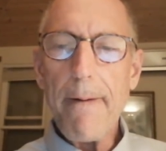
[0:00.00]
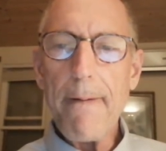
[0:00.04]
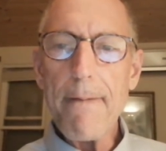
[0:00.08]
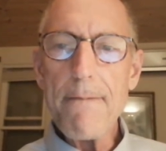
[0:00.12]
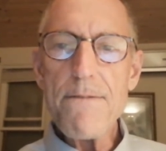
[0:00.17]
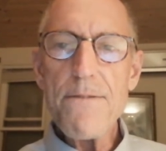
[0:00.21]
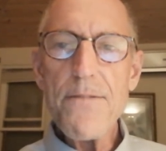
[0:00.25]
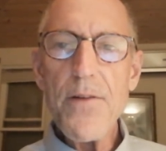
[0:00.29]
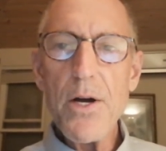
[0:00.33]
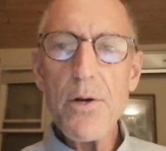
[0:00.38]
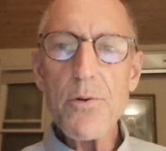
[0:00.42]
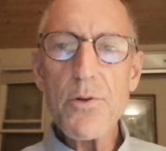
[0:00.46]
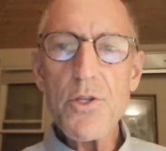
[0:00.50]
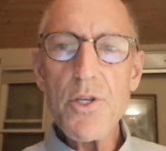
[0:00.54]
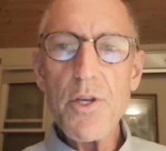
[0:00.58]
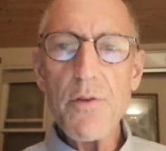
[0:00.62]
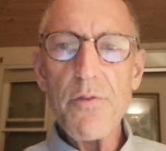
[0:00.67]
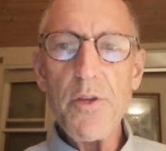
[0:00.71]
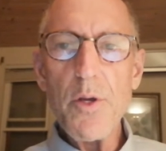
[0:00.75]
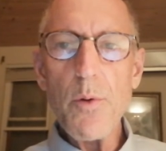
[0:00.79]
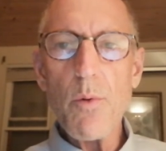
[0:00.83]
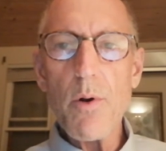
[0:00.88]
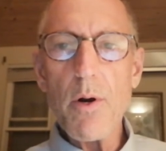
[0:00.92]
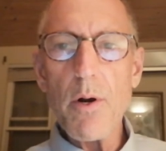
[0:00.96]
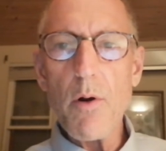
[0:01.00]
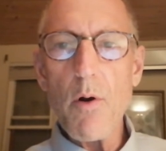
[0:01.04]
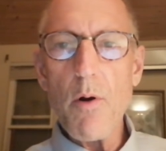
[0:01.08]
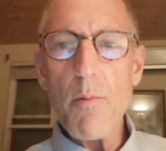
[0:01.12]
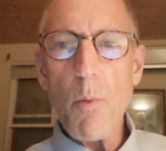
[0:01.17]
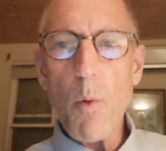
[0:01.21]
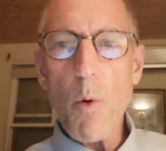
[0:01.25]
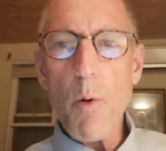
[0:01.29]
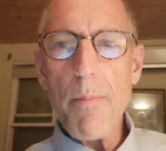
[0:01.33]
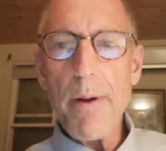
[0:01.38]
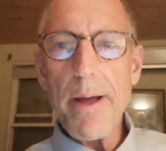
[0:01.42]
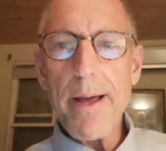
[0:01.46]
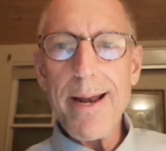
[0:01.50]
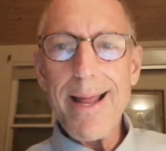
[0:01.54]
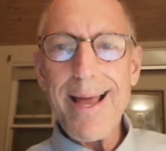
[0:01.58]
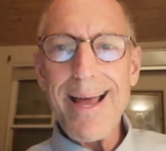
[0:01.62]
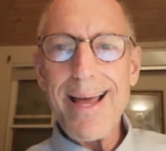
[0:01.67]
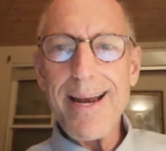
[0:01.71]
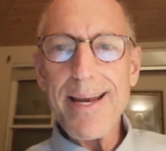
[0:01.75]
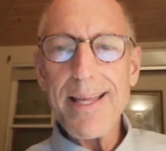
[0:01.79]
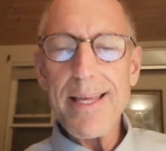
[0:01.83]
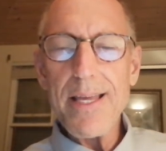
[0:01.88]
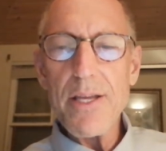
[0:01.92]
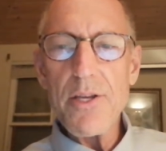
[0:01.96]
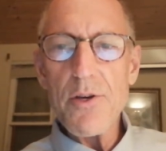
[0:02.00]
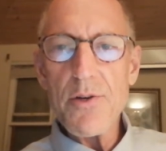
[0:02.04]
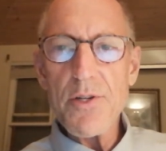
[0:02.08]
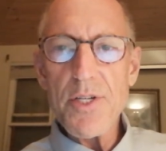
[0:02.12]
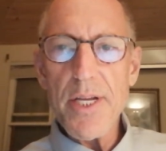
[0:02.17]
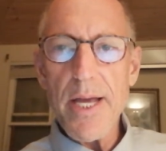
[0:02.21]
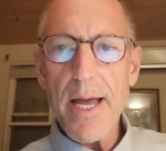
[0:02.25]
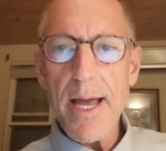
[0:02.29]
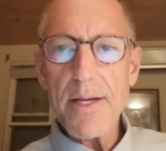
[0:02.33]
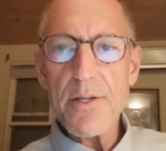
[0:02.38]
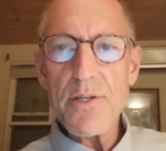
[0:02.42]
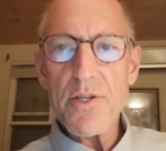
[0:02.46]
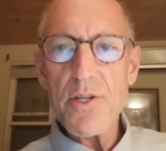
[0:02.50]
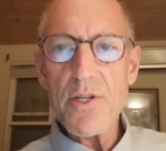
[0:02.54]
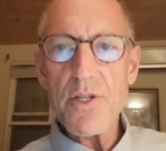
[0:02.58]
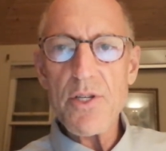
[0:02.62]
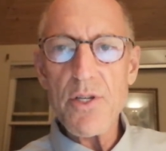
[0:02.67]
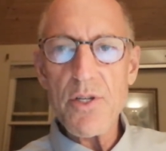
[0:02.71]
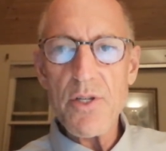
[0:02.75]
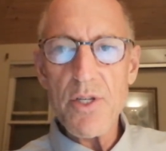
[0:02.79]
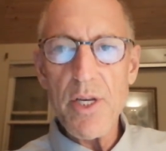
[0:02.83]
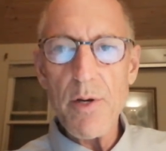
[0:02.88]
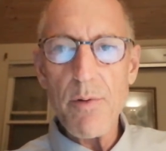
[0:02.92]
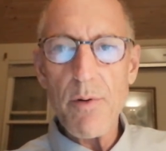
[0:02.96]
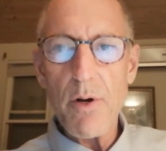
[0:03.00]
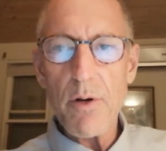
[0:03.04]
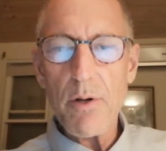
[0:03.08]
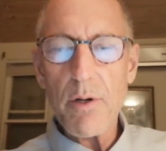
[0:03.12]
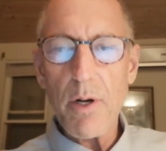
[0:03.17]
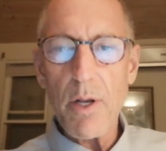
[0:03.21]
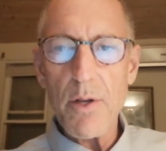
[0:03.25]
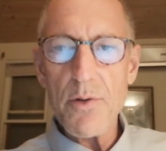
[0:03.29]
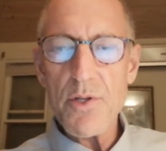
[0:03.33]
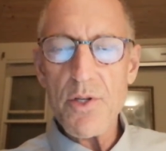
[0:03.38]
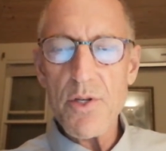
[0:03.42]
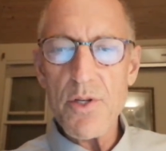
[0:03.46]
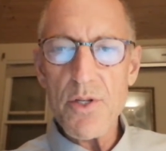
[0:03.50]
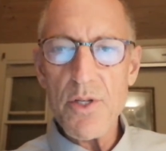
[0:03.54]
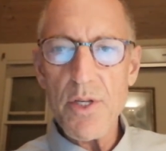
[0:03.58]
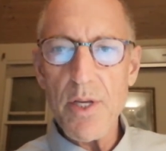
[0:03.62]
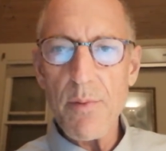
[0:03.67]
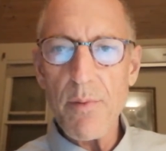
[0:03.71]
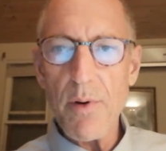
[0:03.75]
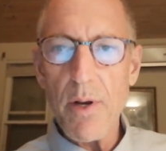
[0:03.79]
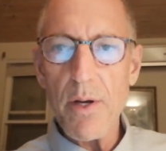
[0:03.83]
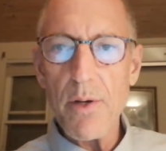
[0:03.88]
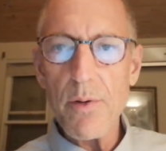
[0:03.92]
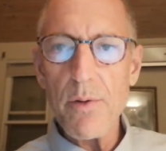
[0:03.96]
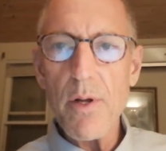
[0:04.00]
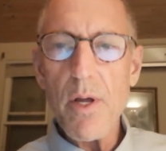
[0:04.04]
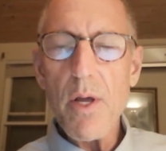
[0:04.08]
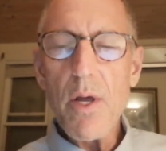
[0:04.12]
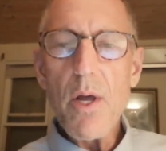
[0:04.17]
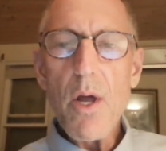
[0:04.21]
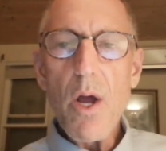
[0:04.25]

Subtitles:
Folks, if you want to learn more about how to get your taxes to zero, close to zero,